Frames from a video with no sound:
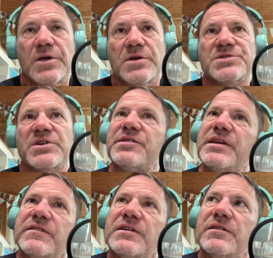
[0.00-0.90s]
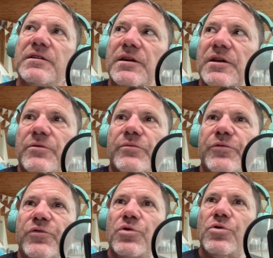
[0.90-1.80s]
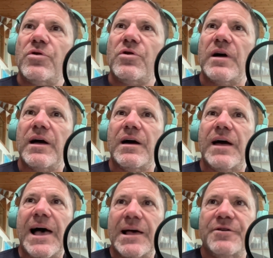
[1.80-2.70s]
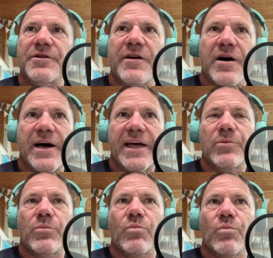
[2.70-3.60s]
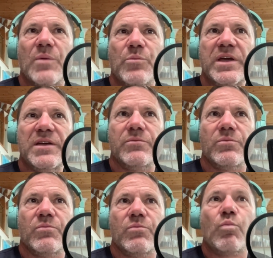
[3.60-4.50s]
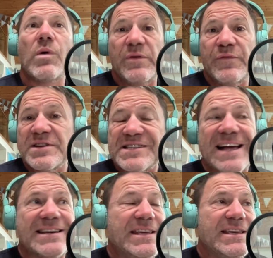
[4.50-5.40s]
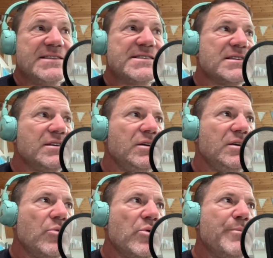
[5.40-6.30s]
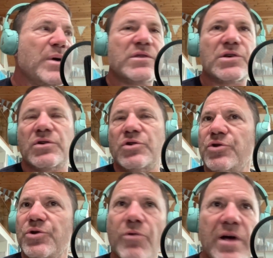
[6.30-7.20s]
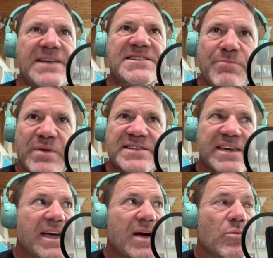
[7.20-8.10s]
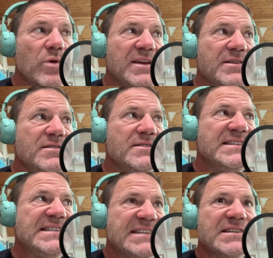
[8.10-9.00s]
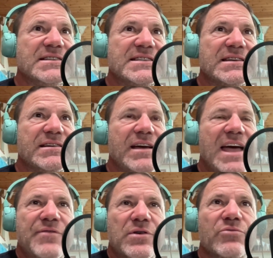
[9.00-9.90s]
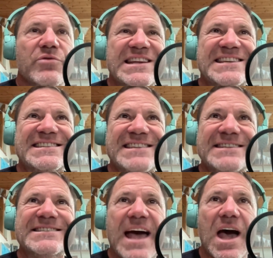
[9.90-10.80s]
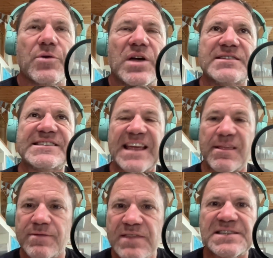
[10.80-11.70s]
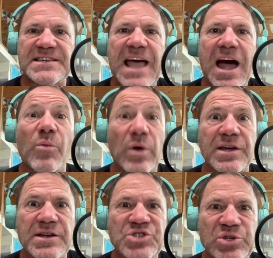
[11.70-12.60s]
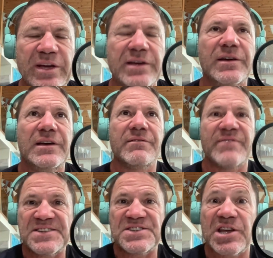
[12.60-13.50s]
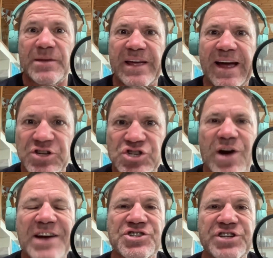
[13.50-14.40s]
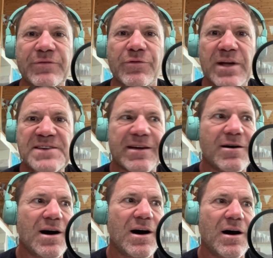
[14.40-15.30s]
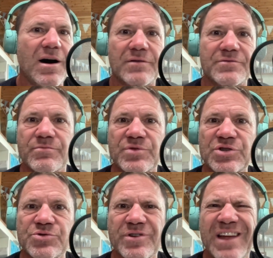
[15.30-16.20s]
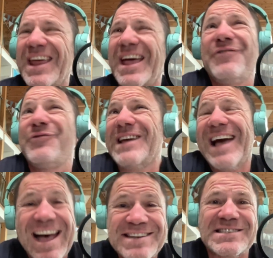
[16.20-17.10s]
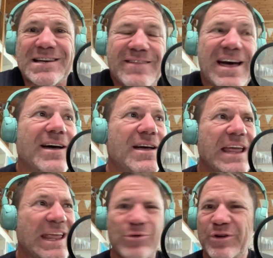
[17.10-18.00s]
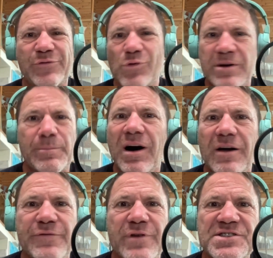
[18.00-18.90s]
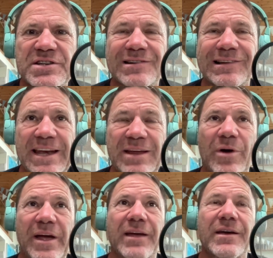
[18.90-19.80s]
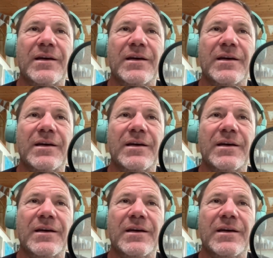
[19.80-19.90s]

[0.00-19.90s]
So I think that, for Helen and I, when we first had kids, we were both crazy busy and we didn't ever really sit down and say, this is how we're going to do it. This is going to be our strategy for raising our children. And if we had done that, it would have fallen apart at the first hurdle anyway.